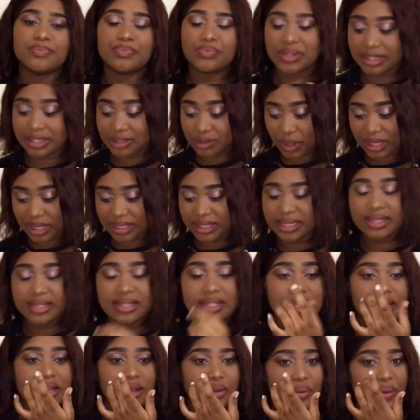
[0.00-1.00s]
That's why I'm
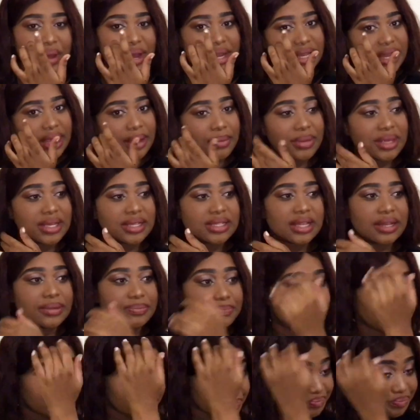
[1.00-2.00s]
using a wine yam kiss.
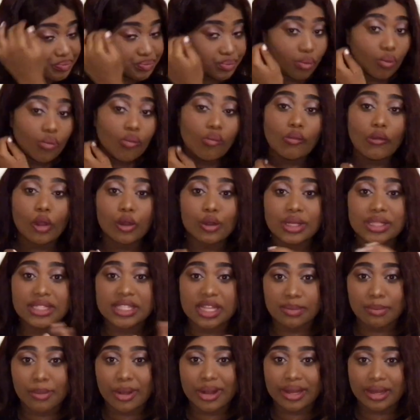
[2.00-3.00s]
What's
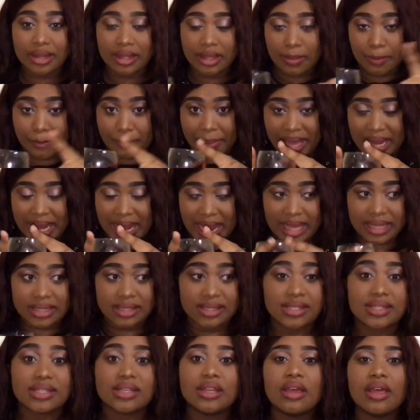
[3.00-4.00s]
the one
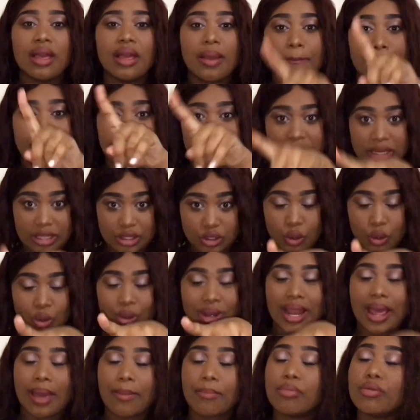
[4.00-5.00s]
balance? But let's call
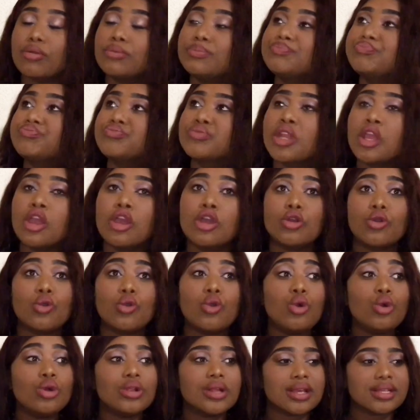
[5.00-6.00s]
up.
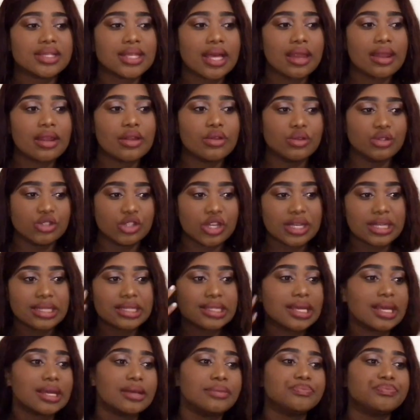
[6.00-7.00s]
Cool, guess I don't know,
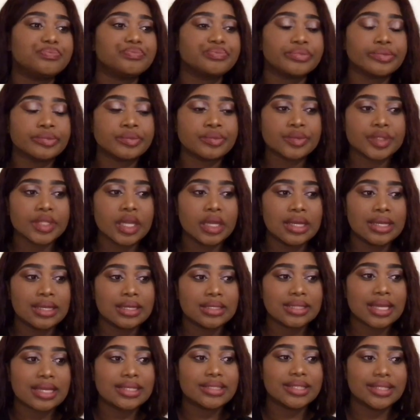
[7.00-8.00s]
Cheske.
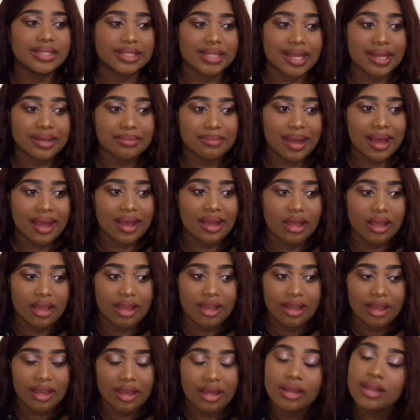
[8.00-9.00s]
Sad decide, ba.
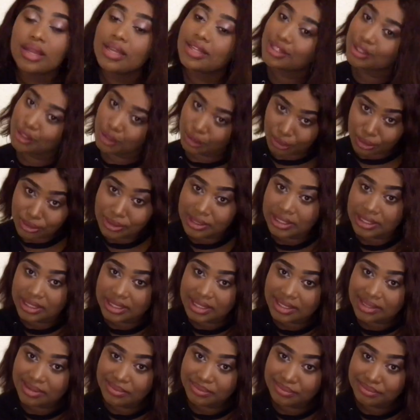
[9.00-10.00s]
Let's do
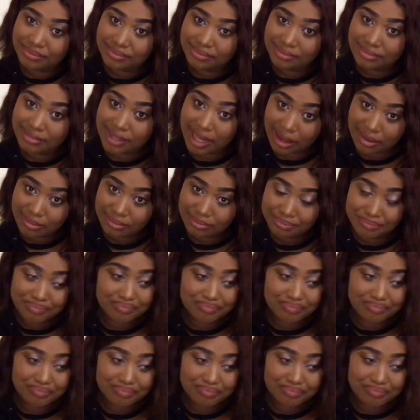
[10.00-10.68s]
it. Yeah?